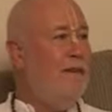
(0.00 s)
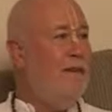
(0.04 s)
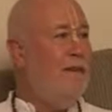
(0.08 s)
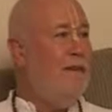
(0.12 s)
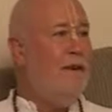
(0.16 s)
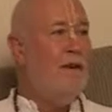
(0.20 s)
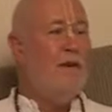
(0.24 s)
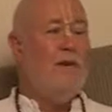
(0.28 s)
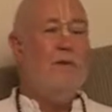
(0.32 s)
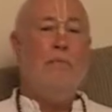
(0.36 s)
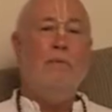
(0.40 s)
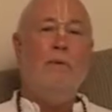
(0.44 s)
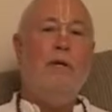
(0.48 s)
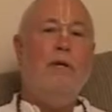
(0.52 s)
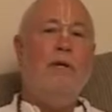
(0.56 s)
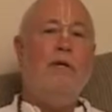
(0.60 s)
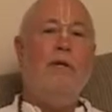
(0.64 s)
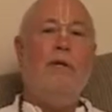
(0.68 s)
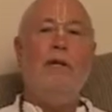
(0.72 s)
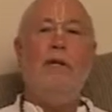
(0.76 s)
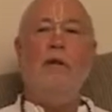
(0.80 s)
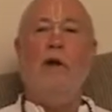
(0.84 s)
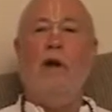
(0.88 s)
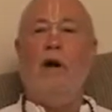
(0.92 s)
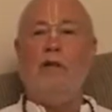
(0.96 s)
They're
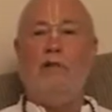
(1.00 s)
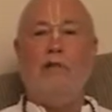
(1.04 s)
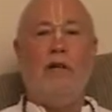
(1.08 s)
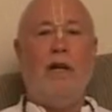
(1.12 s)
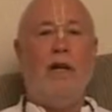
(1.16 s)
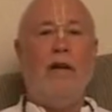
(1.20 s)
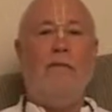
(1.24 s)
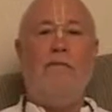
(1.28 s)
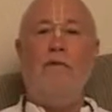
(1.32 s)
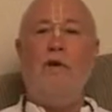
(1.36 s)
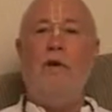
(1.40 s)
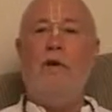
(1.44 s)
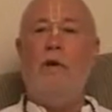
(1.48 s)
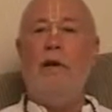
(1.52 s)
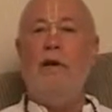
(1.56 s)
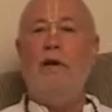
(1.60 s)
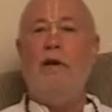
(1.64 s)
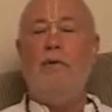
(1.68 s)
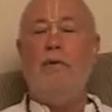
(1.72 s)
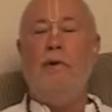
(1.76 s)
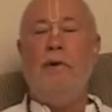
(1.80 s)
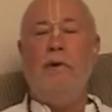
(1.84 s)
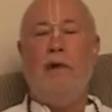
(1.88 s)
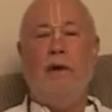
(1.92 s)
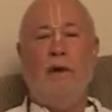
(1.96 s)
completely lost. They have no
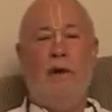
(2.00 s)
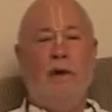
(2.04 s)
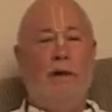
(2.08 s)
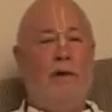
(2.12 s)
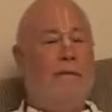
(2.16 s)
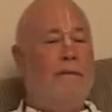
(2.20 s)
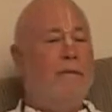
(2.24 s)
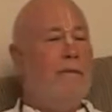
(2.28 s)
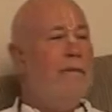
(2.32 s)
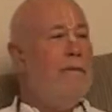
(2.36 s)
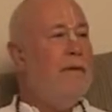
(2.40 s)
idea where they are.